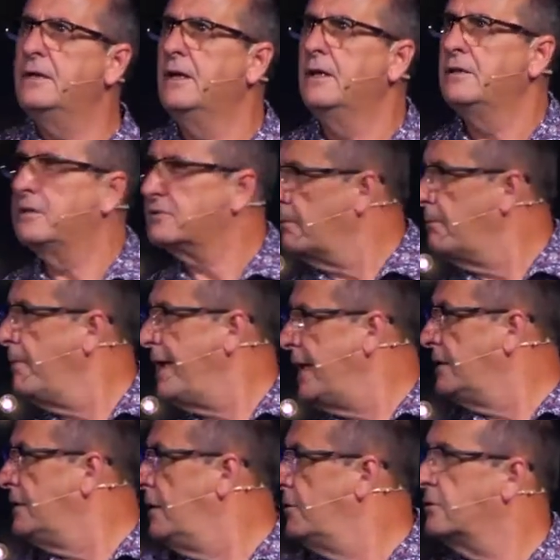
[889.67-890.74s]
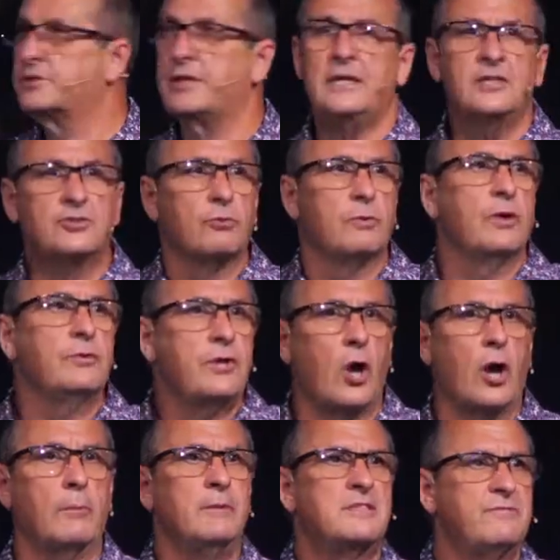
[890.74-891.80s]
There's the men. There's Israel, the
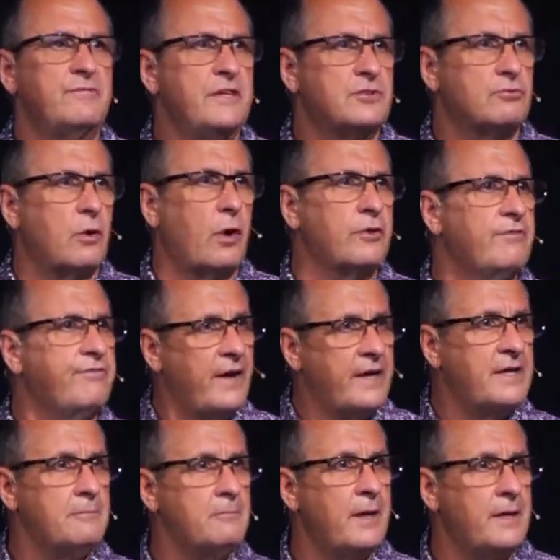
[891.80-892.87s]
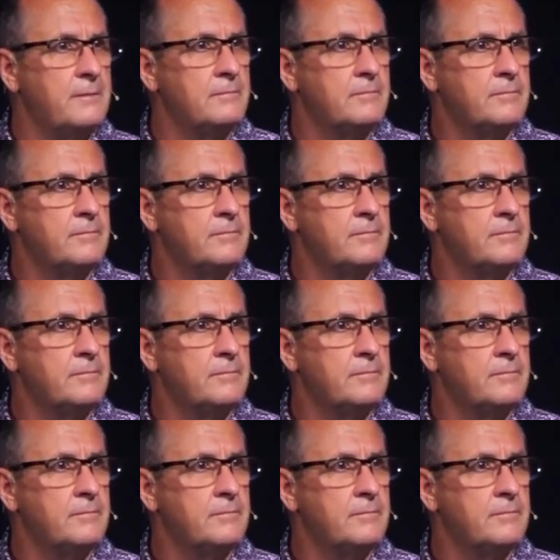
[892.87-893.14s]
armies of Israel, all the fighting men.